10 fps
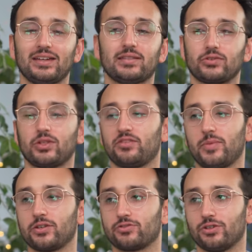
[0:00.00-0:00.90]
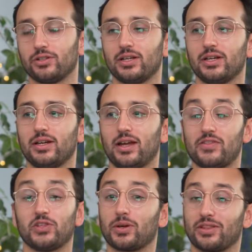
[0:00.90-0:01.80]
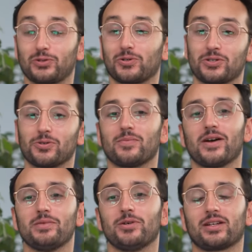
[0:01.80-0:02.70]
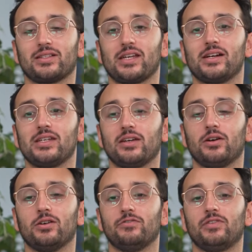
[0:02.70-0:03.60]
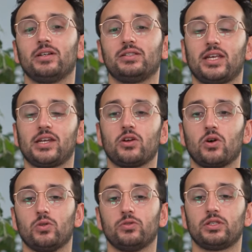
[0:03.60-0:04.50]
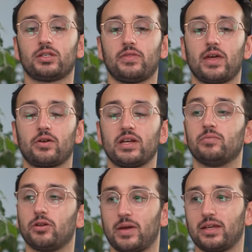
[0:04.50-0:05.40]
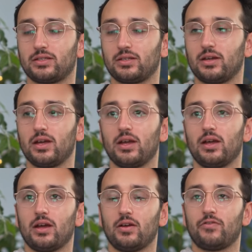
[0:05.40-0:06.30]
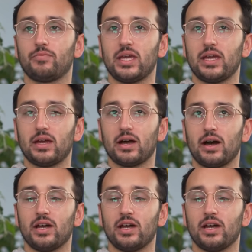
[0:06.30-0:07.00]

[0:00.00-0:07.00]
is outside of my control. And this is one of the things we're going to talk about in the book, the idea of setting goals that are input-based. For me,